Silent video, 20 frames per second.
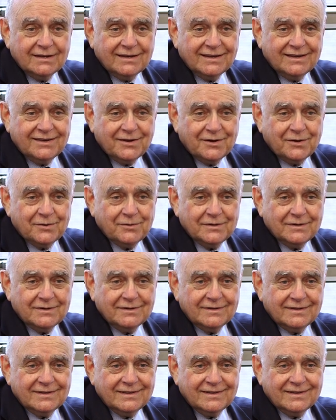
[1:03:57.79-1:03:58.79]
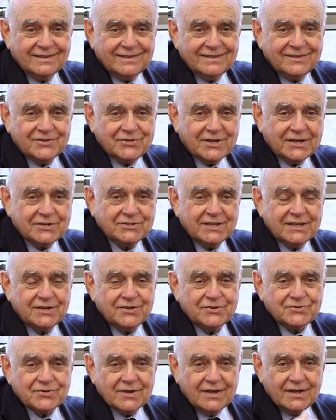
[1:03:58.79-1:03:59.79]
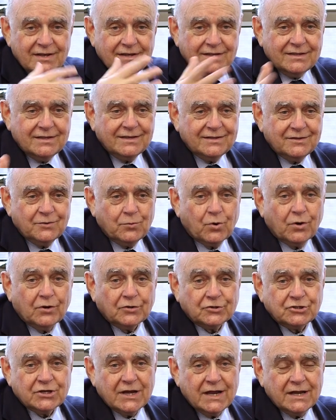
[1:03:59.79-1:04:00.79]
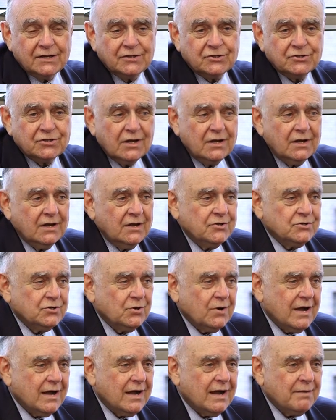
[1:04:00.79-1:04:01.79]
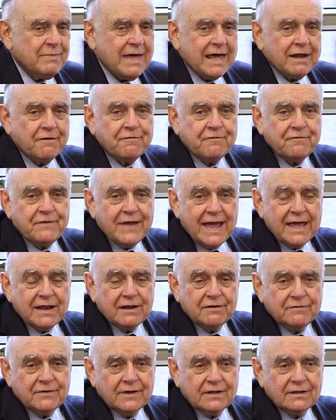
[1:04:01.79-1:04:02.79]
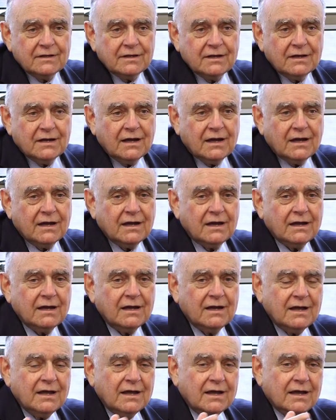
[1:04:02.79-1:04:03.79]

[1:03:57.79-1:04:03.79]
you know, uh, in the 60s, the, the world changed. So I'm not a fan of it, uh,